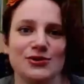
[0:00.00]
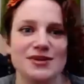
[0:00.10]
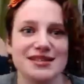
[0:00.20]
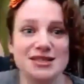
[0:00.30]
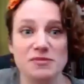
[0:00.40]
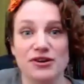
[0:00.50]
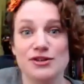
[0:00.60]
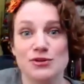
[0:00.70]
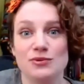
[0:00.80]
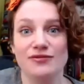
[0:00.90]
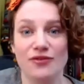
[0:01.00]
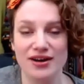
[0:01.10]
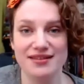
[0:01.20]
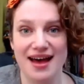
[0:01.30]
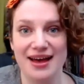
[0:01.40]
spinner to avoid
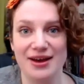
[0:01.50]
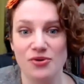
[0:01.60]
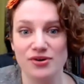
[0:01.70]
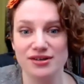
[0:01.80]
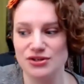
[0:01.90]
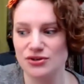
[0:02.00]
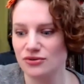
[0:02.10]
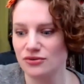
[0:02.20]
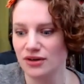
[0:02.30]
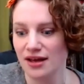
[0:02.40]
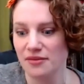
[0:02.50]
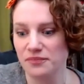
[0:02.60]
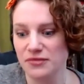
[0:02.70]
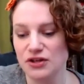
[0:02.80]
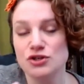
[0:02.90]
that or to
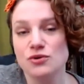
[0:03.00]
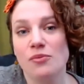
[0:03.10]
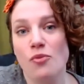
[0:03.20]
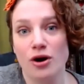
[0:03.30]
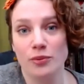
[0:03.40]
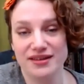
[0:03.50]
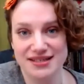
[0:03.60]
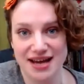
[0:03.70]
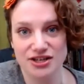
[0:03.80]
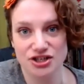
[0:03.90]
do it more with intention?